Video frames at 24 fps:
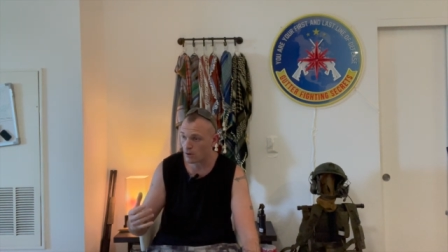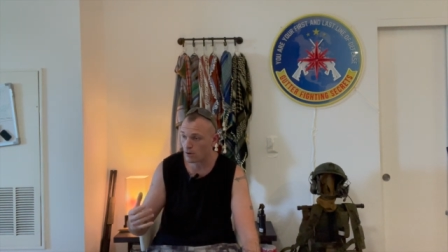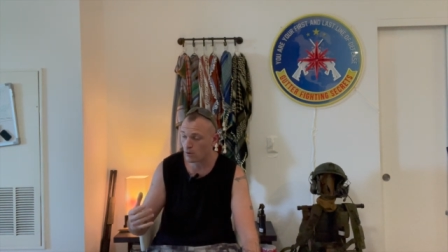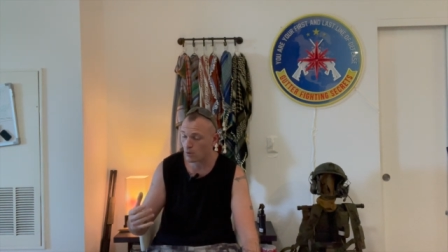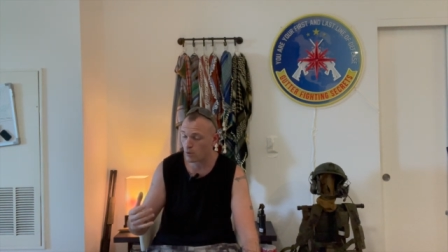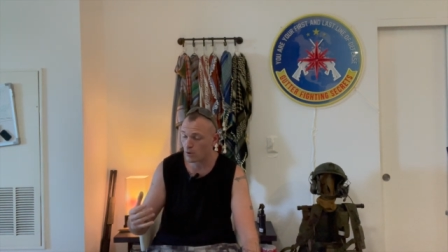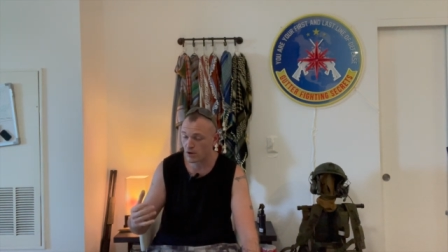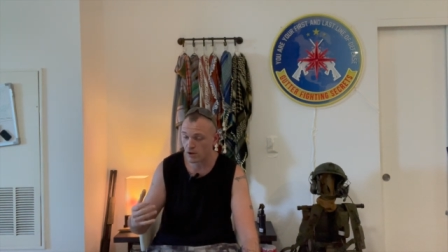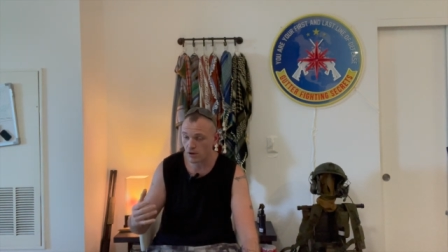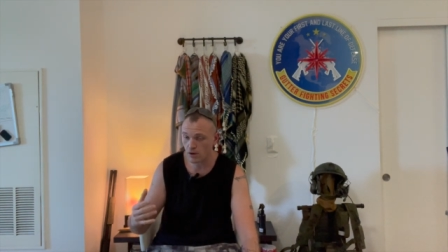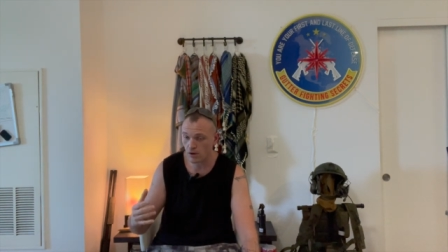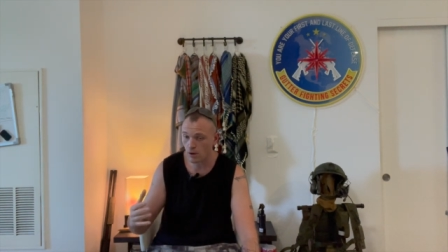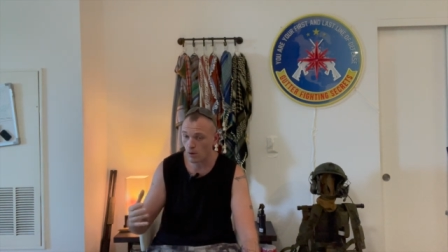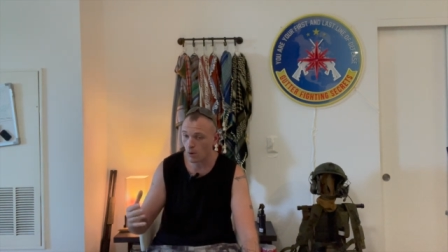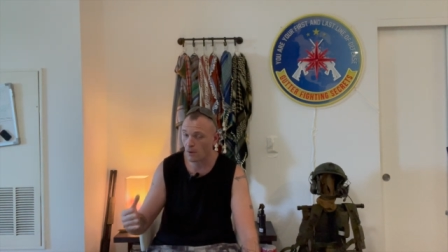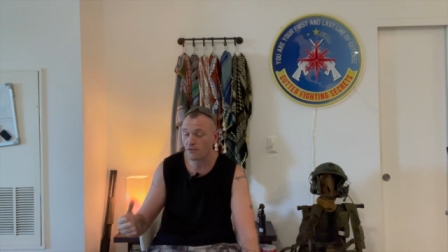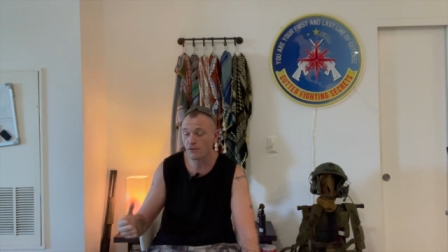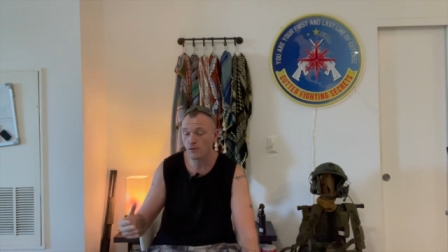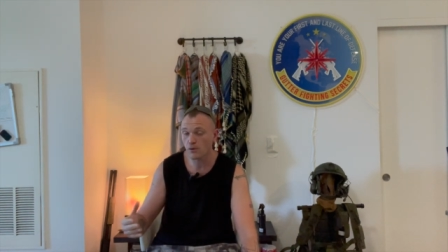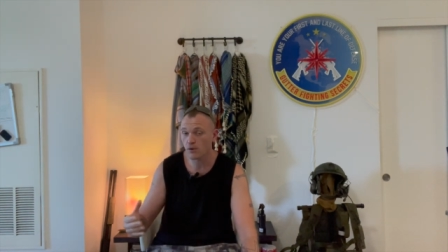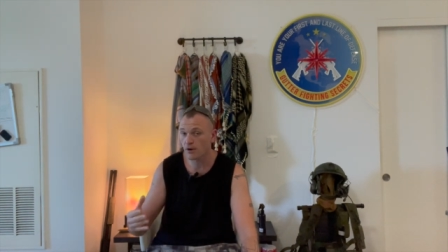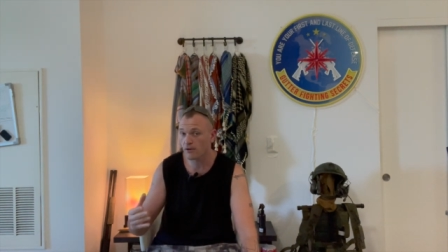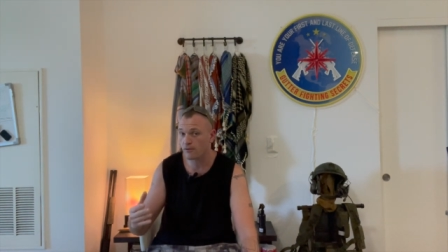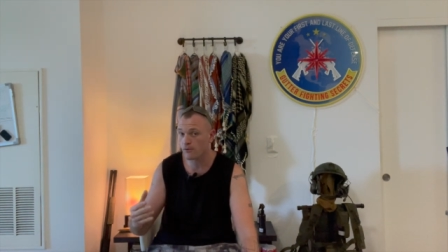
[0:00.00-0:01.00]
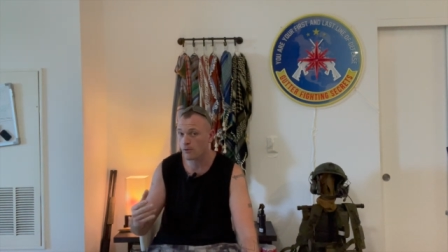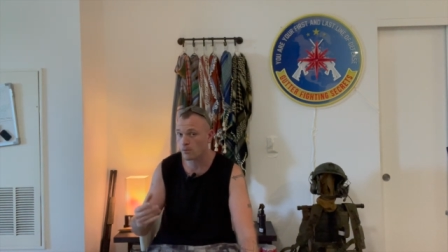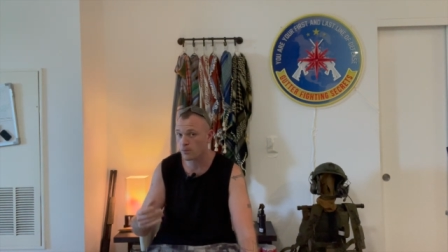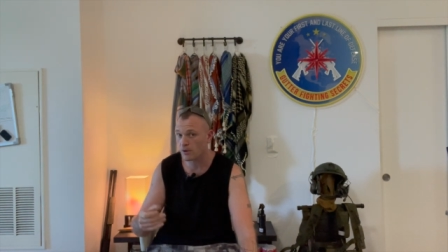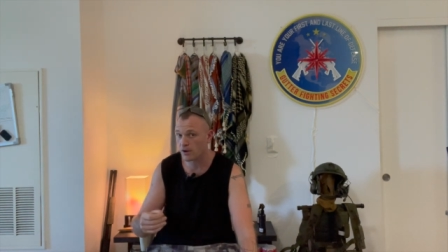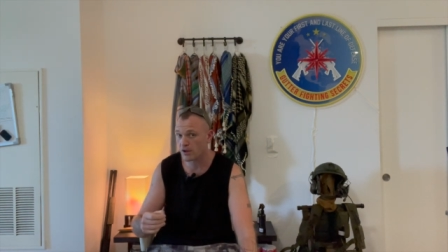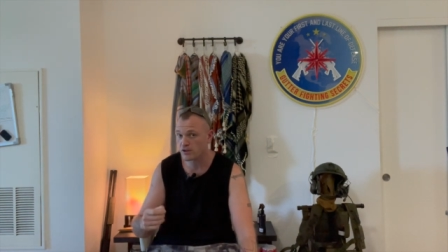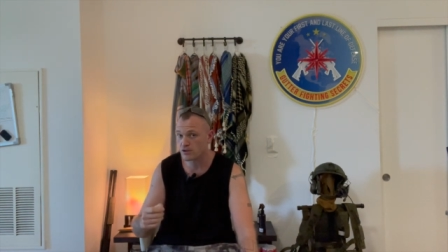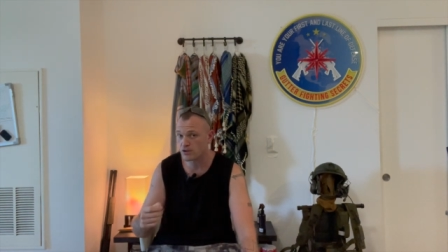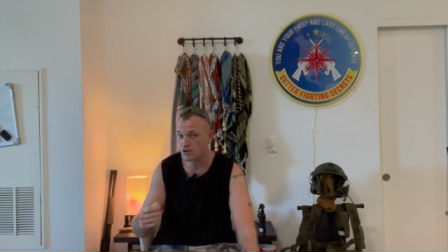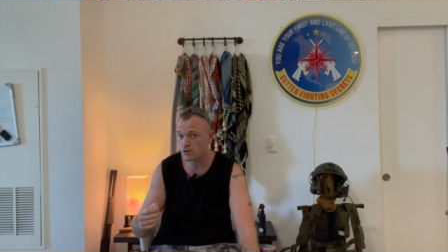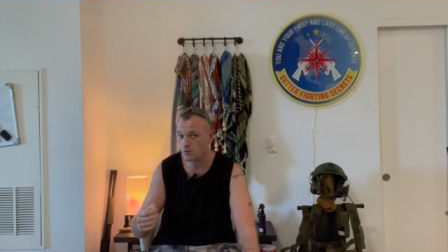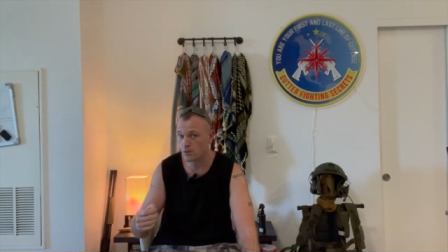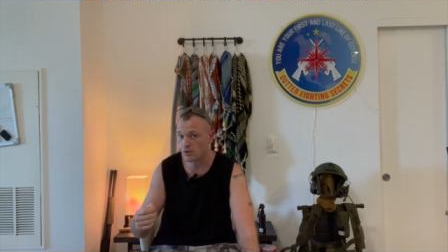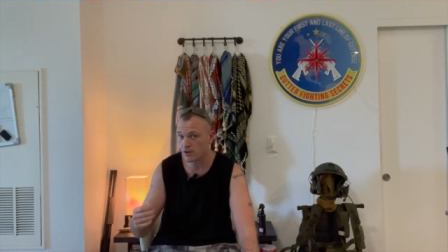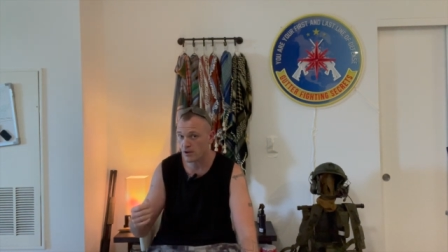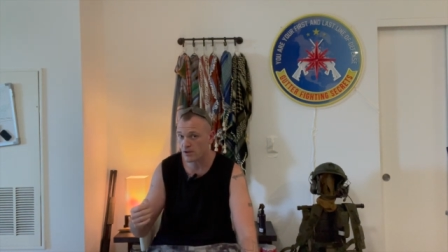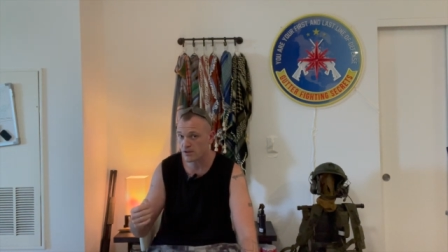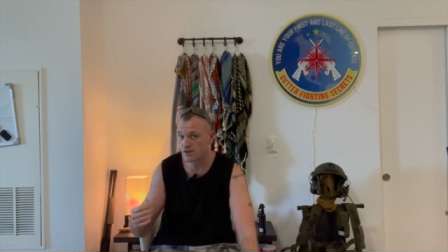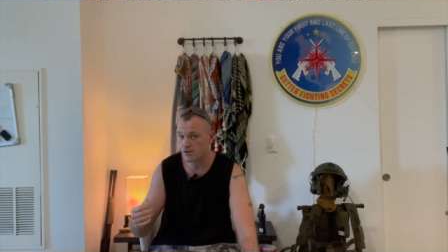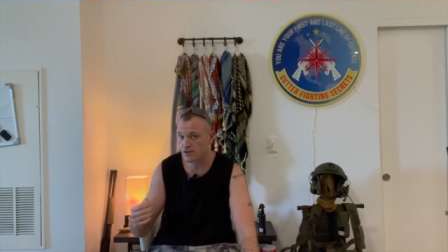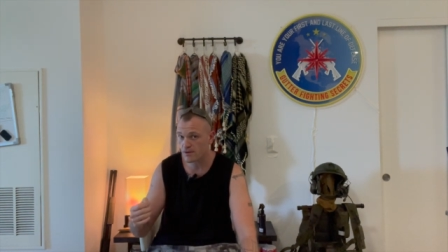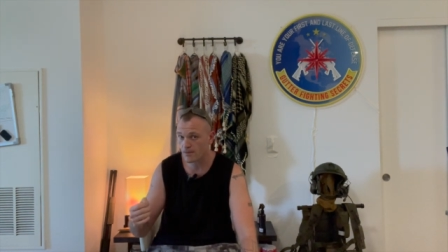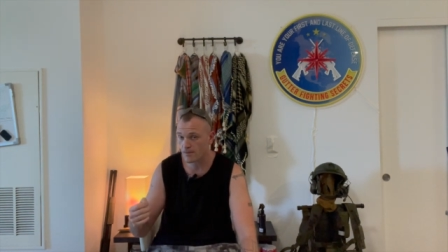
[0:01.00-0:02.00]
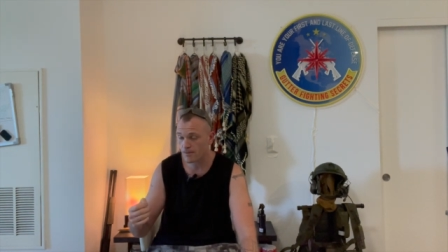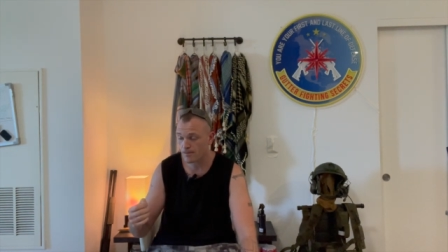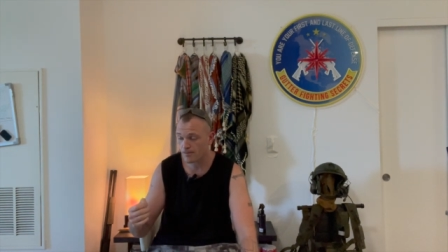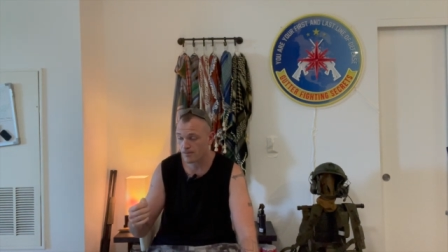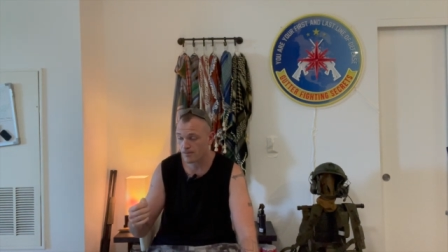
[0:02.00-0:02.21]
we can go a few different places with this.